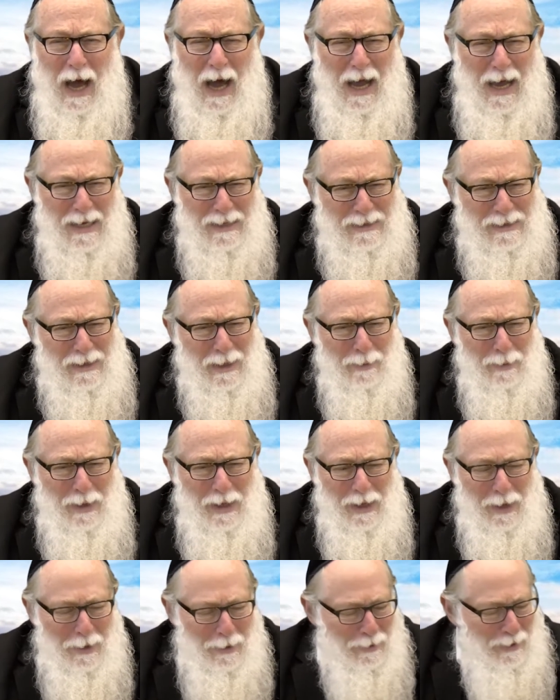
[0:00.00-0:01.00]
I had
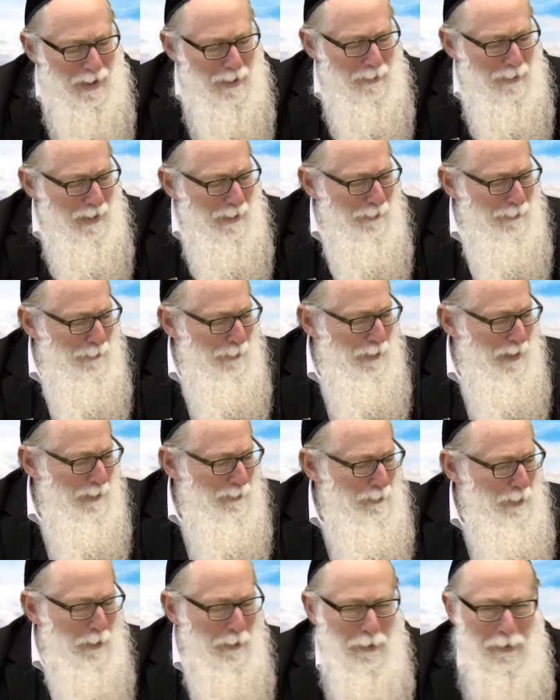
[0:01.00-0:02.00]
somebody the other day when I was doing
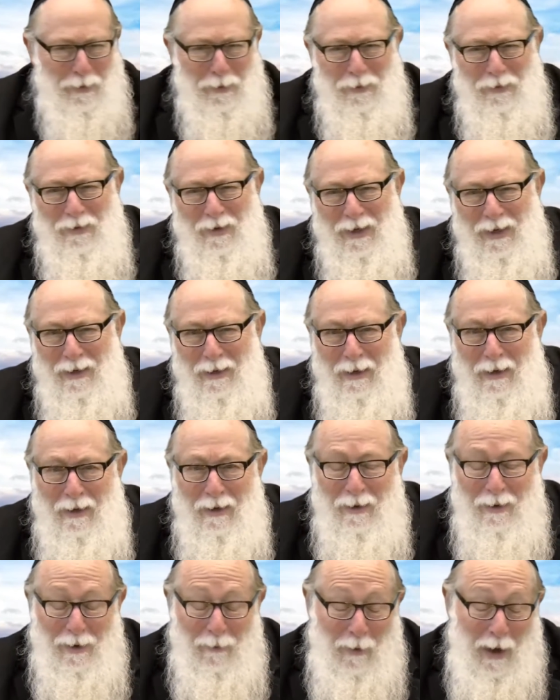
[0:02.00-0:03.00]
it Bodhidut say,
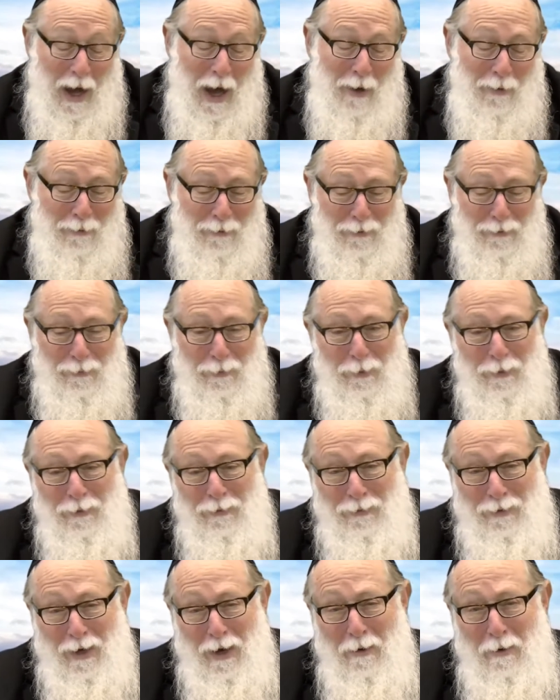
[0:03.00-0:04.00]
wow, this is really
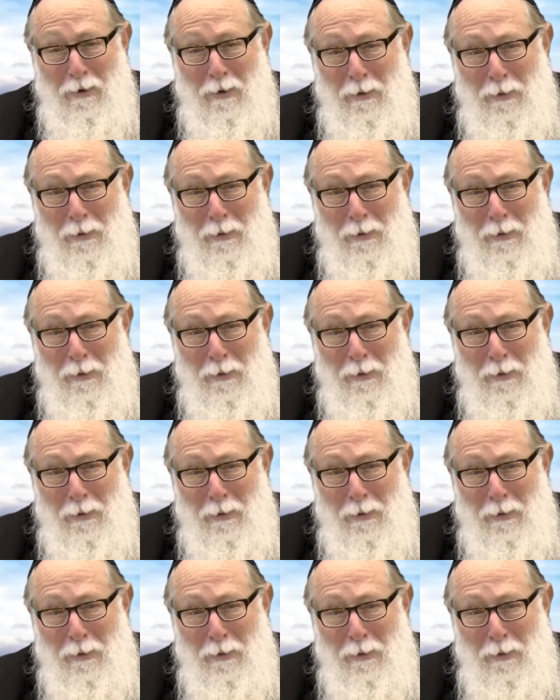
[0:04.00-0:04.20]
scary.